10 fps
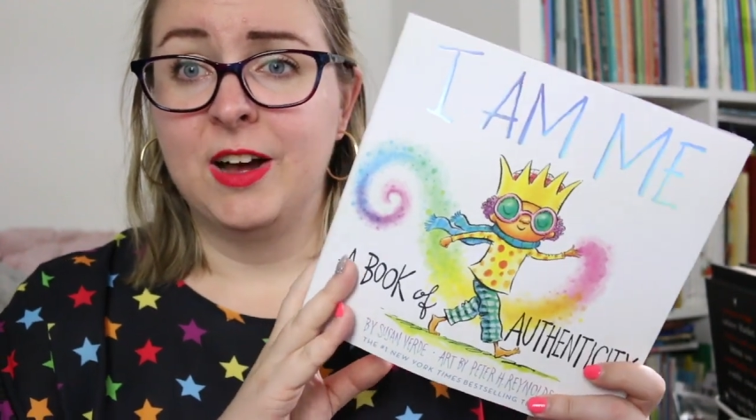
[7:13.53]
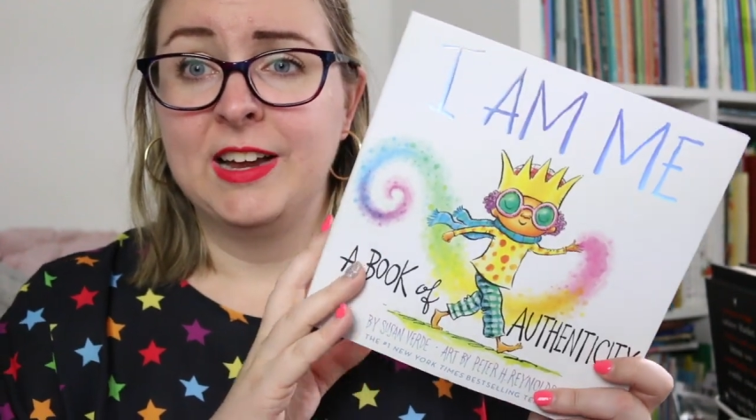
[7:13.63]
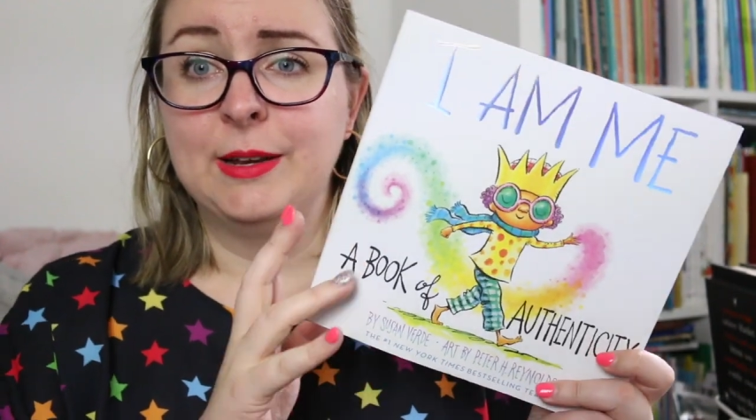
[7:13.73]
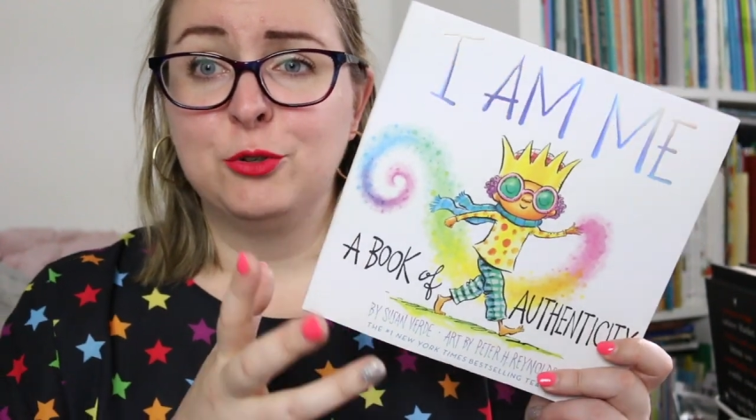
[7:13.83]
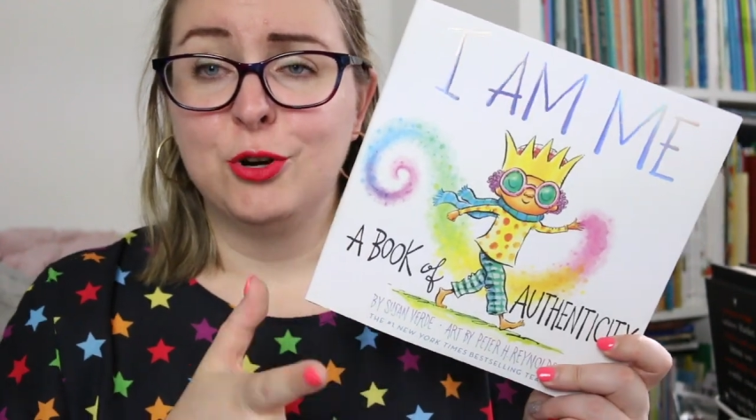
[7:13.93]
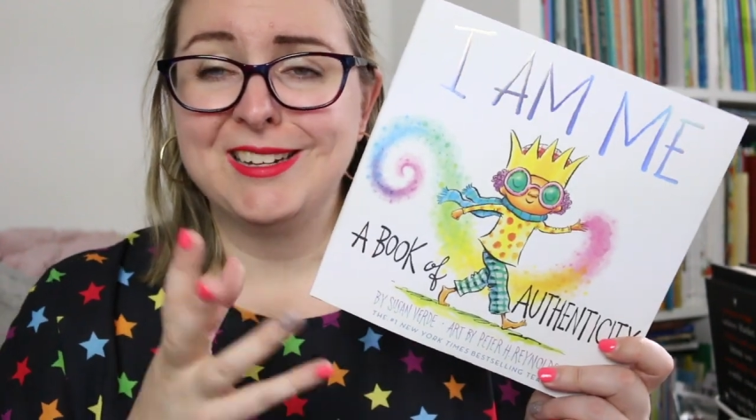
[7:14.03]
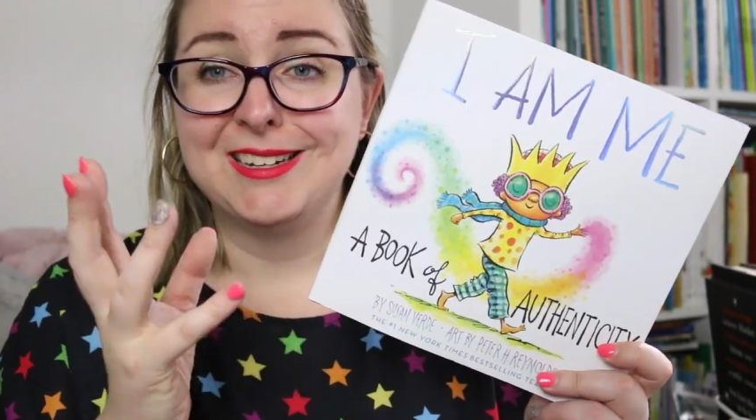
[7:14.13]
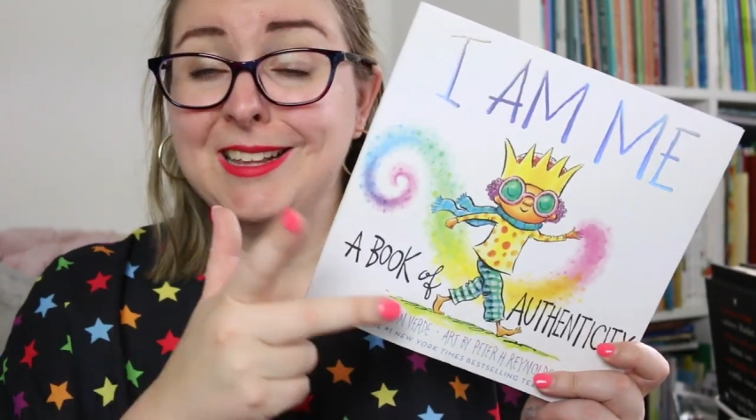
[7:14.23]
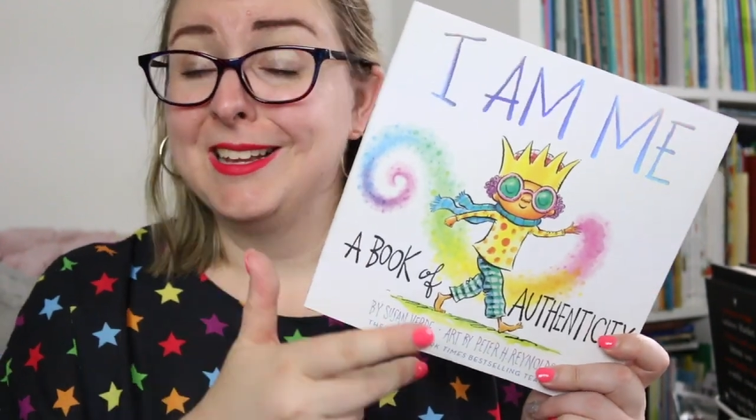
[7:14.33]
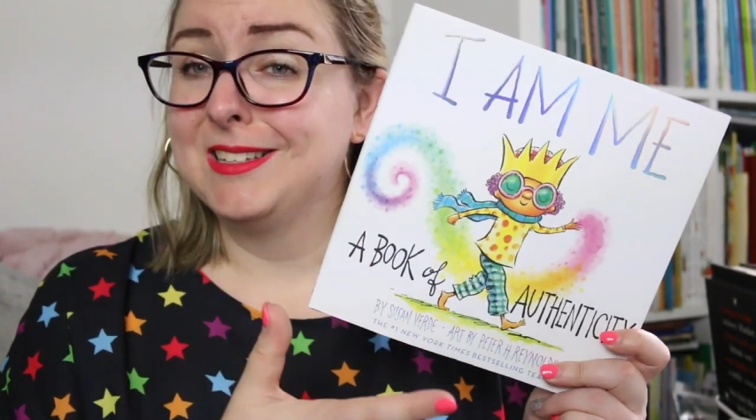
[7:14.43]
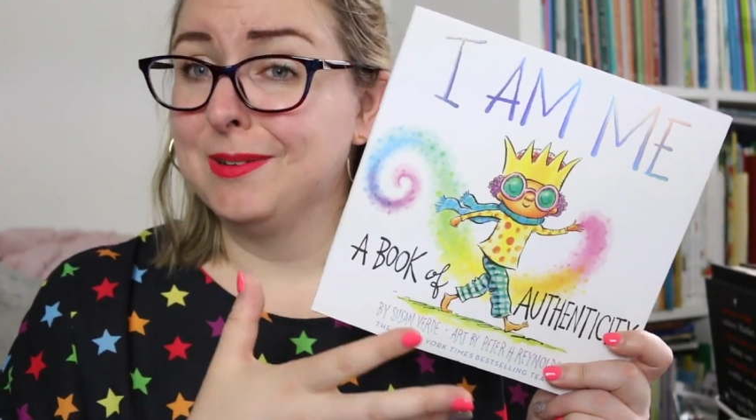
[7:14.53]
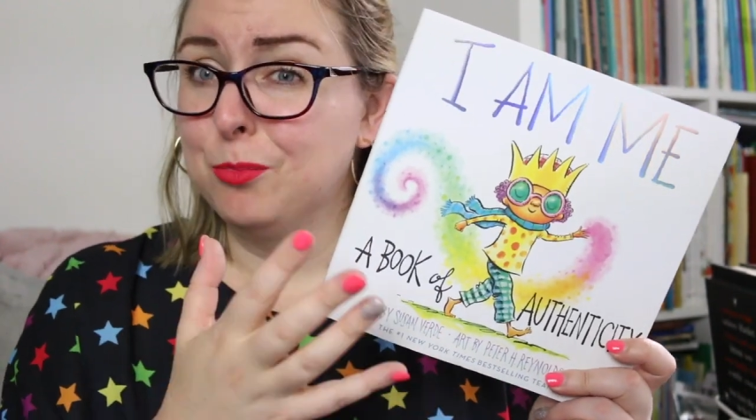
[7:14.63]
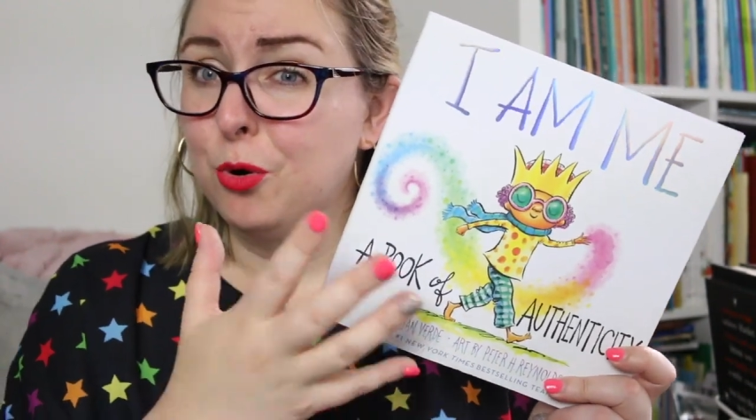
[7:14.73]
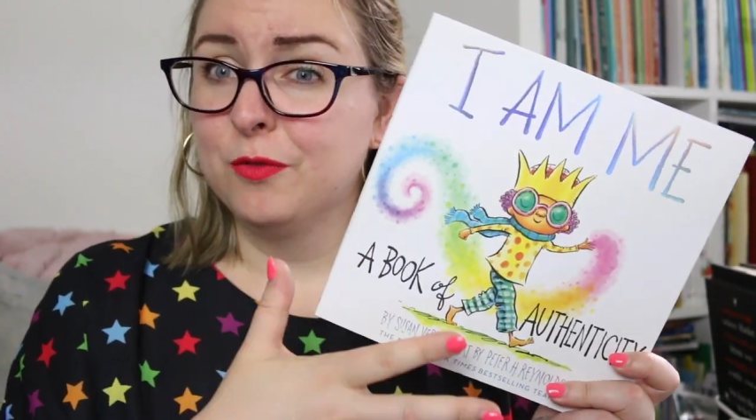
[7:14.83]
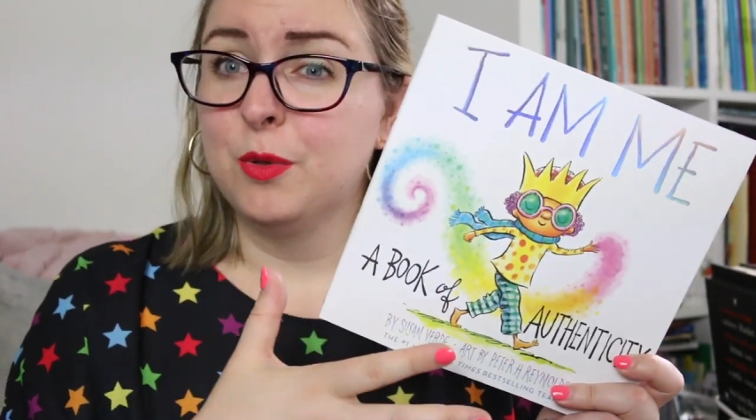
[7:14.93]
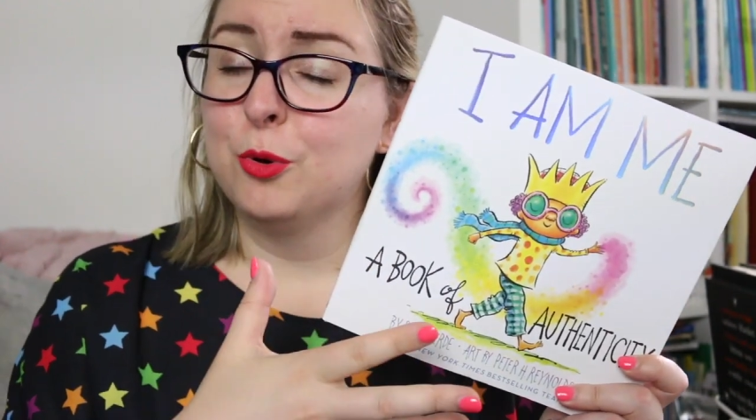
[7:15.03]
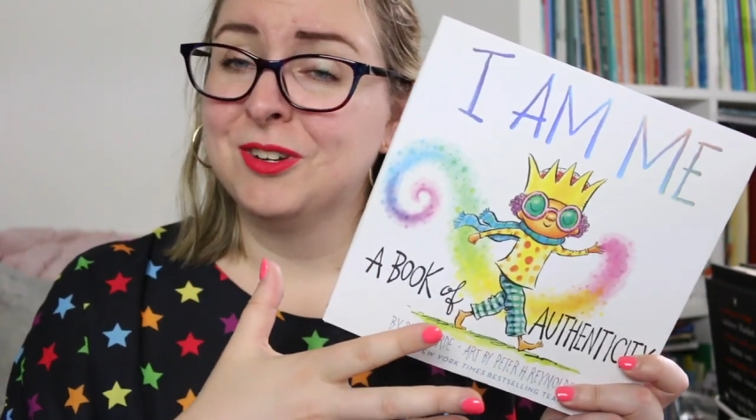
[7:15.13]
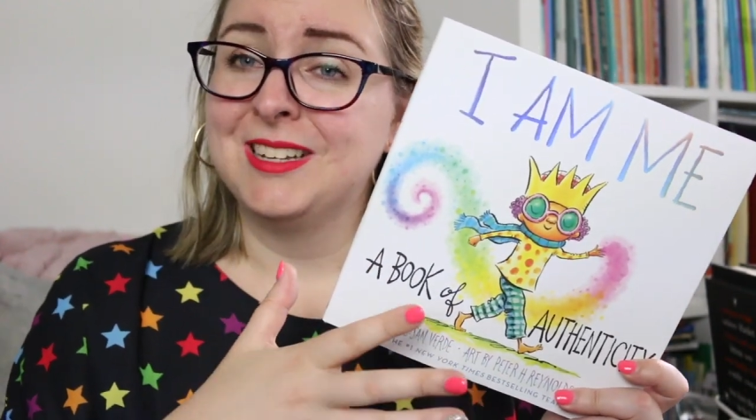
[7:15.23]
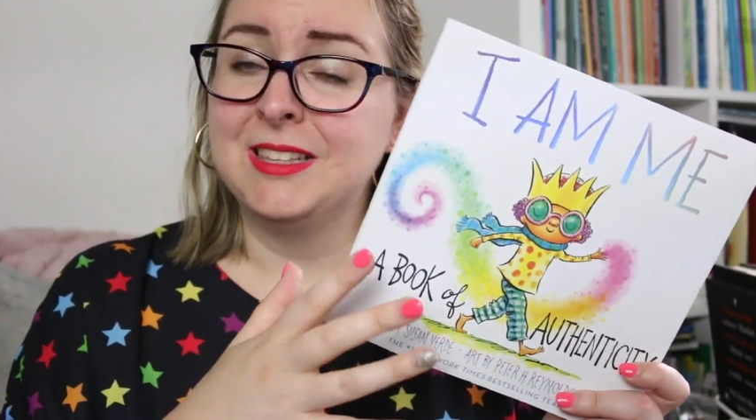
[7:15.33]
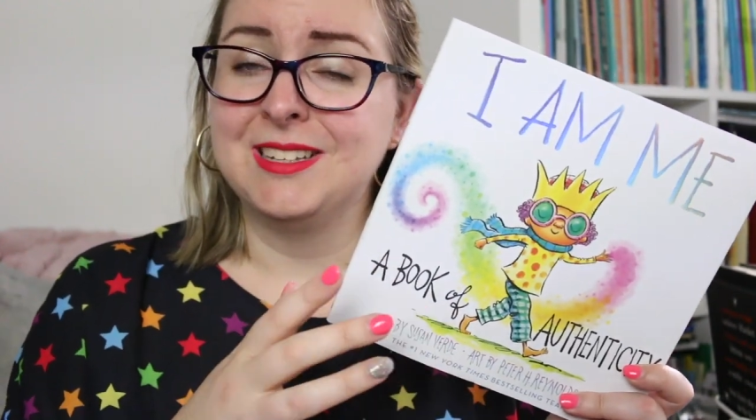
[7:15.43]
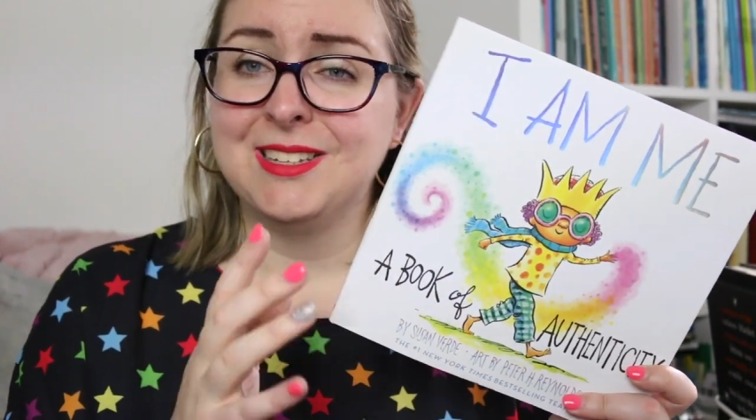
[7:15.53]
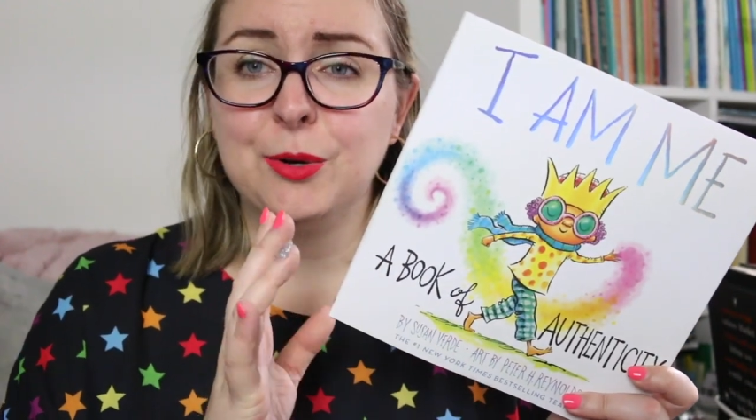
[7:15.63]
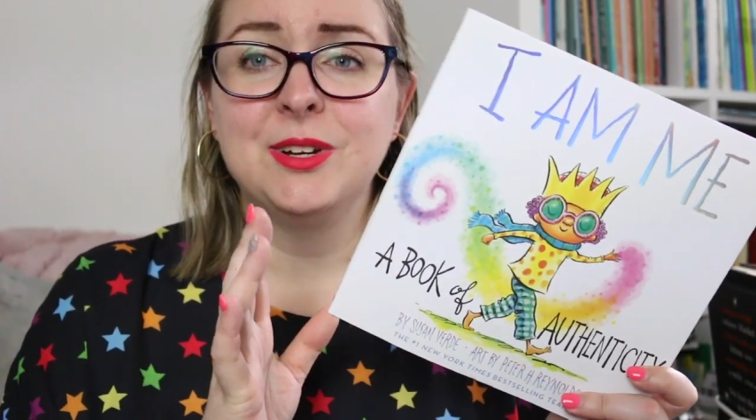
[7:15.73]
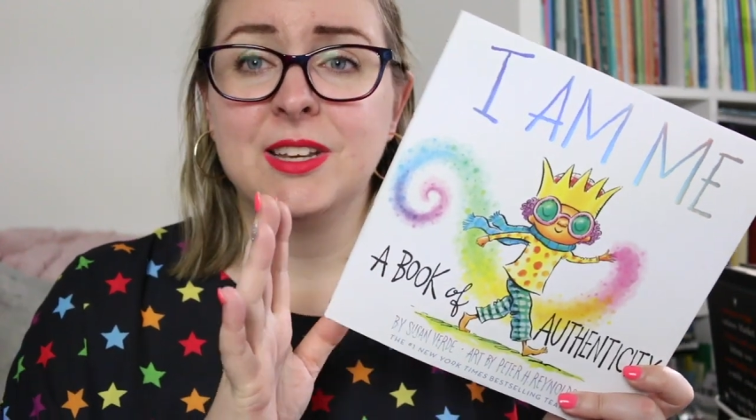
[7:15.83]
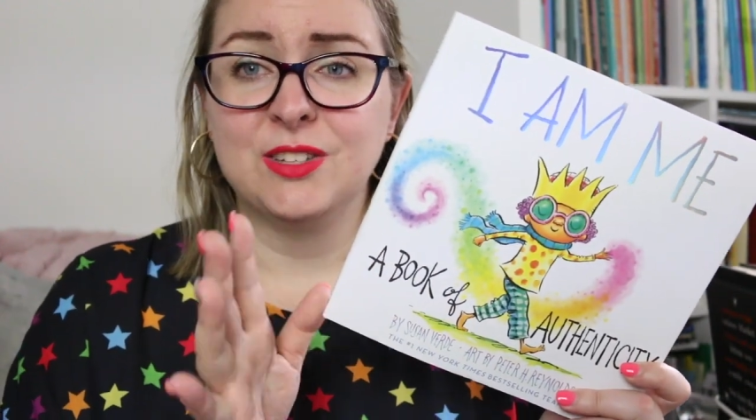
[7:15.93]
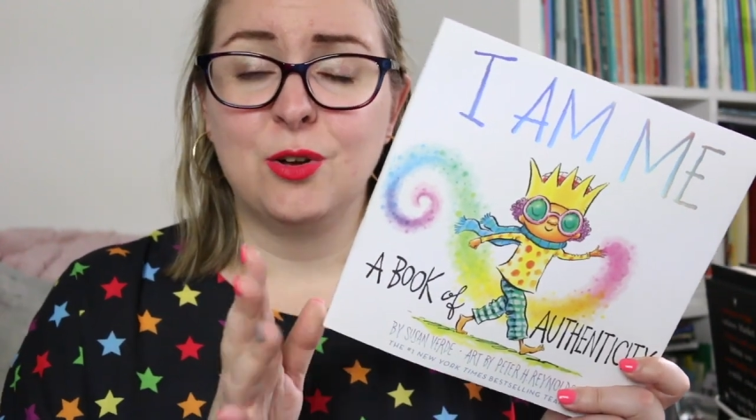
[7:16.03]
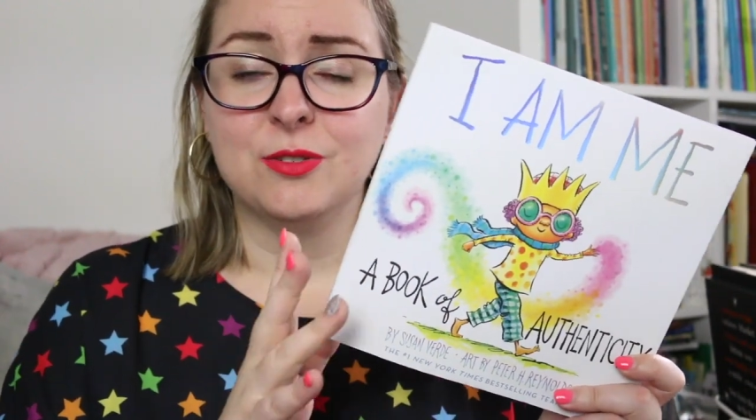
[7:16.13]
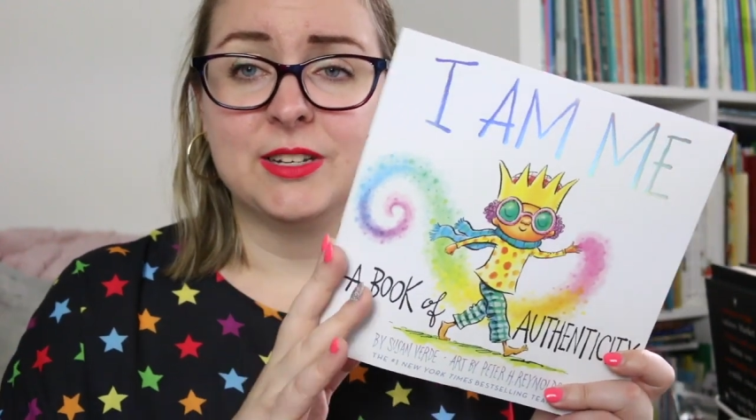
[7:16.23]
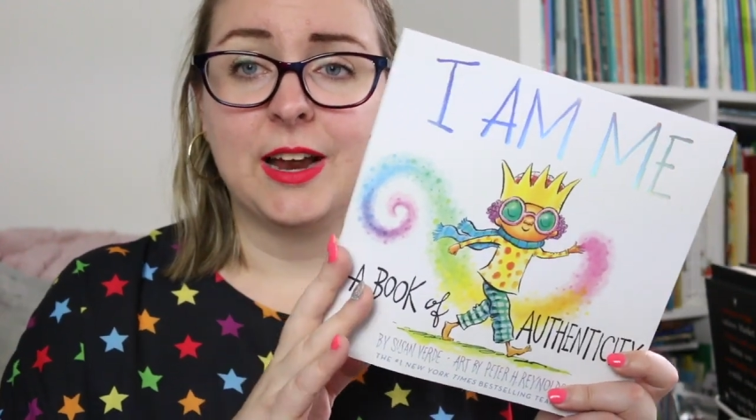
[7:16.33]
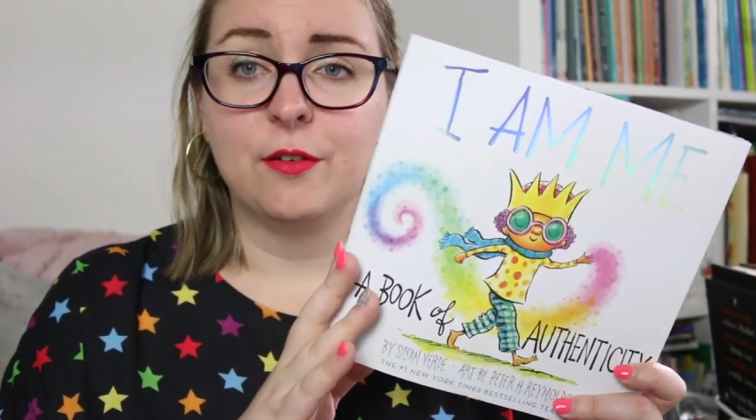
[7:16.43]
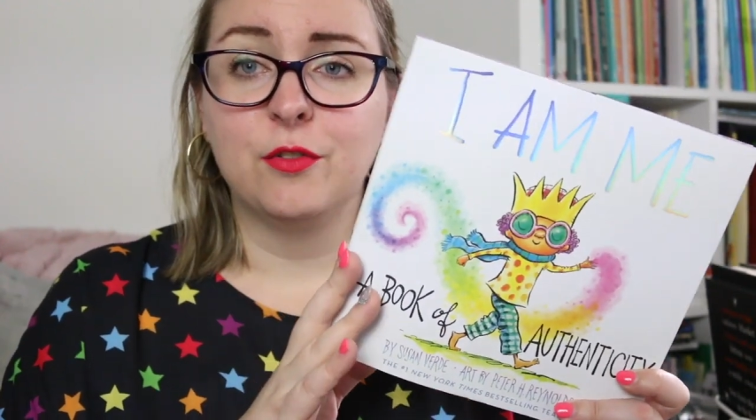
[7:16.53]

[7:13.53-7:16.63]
I am trying to collect some more of the books in this series. There's a whole stack of